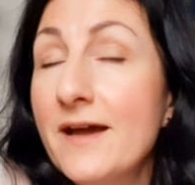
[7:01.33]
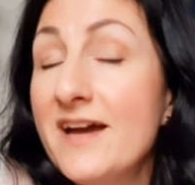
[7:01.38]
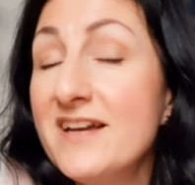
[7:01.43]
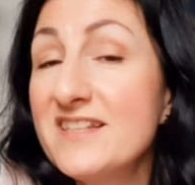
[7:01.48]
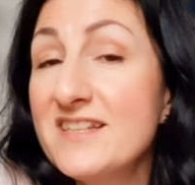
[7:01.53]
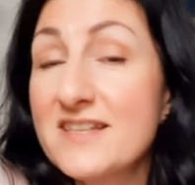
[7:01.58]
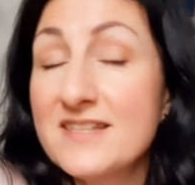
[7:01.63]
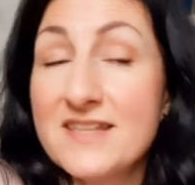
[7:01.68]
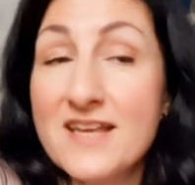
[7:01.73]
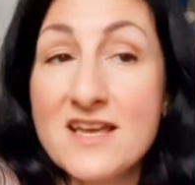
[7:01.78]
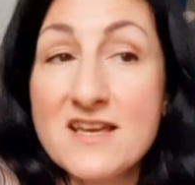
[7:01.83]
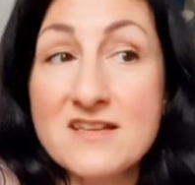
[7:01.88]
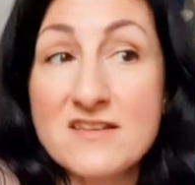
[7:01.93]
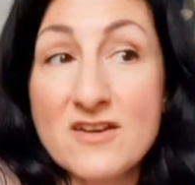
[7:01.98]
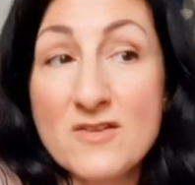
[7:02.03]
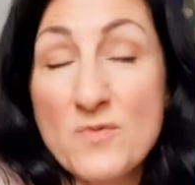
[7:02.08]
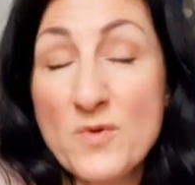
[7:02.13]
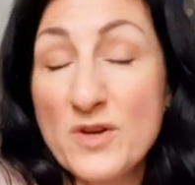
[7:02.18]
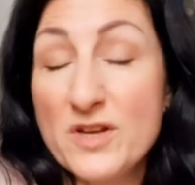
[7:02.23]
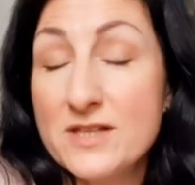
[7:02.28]
as I said, I
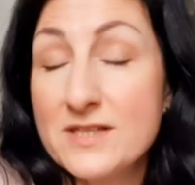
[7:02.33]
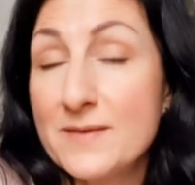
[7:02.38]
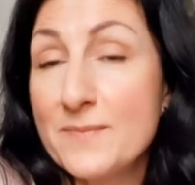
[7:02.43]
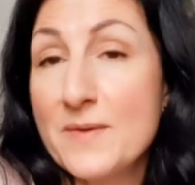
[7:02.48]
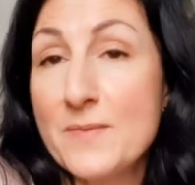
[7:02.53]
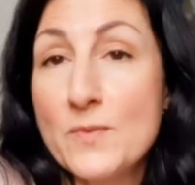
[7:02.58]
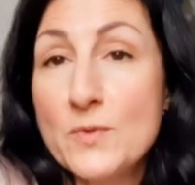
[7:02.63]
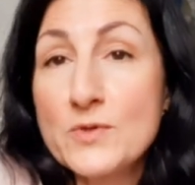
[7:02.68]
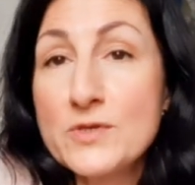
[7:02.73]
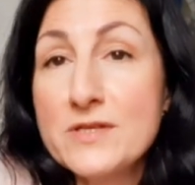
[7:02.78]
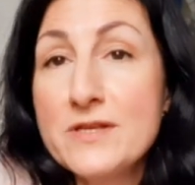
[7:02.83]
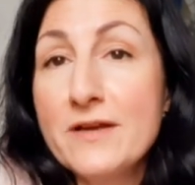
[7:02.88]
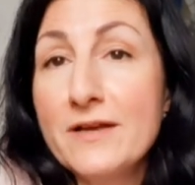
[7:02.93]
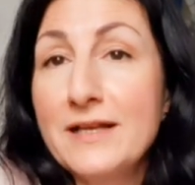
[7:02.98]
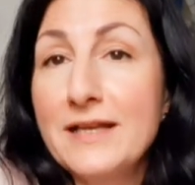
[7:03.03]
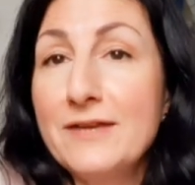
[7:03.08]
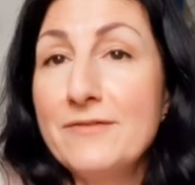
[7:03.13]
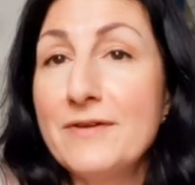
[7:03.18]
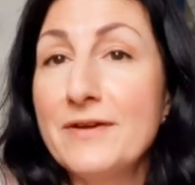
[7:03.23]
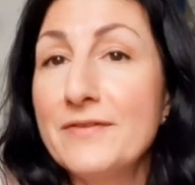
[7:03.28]
wanted something more
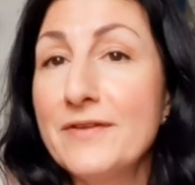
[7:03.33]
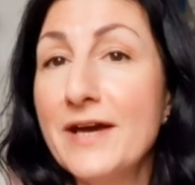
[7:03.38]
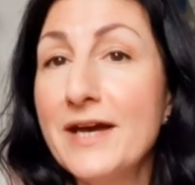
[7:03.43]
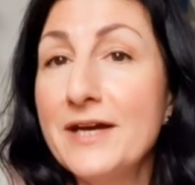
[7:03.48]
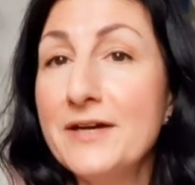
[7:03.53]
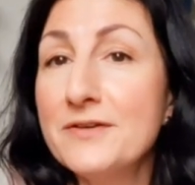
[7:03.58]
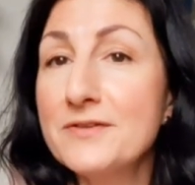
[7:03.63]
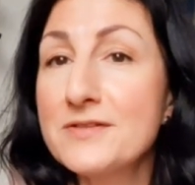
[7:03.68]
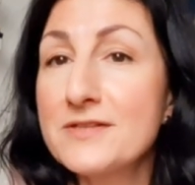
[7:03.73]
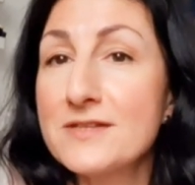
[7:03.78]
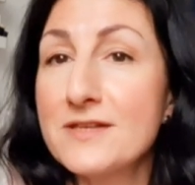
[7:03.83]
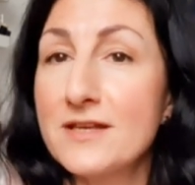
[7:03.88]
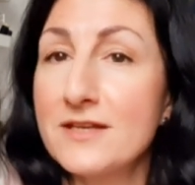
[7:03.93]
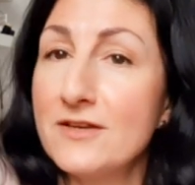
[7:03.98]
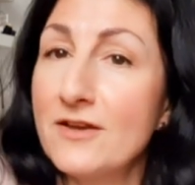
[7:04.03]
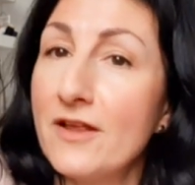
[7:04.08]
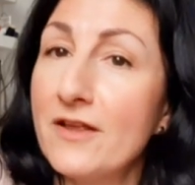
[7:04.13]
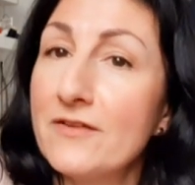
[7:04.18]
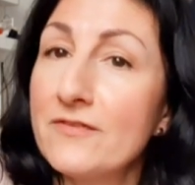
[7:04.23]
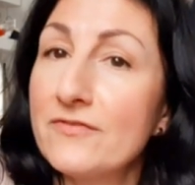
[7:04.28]
snuggly around the house and
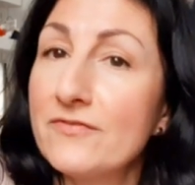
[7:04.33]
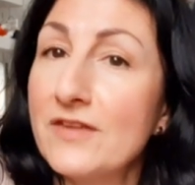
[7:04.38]
I